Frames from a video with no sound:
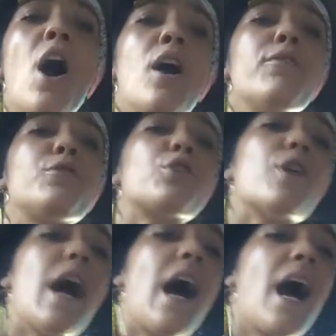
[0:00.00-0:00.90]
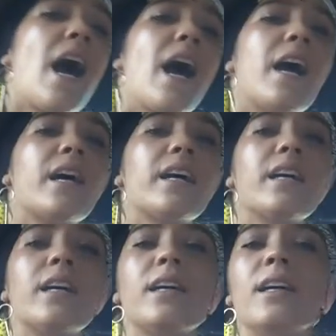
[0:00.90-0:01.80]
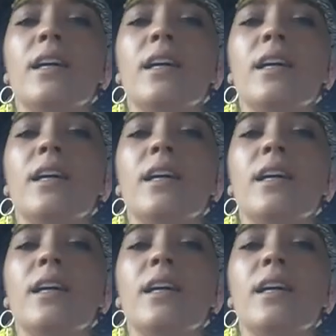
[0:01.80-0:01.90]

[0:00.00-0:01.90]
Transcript: of trying